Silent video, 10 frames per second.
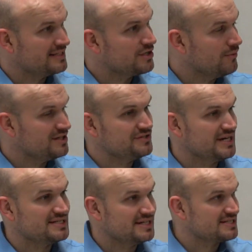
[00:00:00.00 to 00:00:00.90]
I don't want you
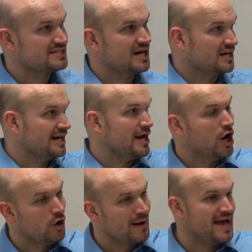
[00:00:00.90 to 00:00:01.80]
guys to get stuck on,
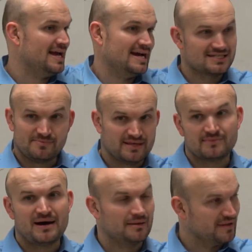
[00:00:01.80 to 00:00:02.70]
oh, A has to be in
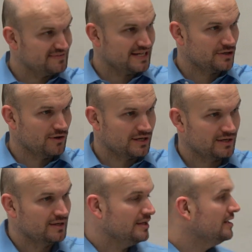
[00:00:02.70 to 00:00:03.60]
the bottom left-hand corner.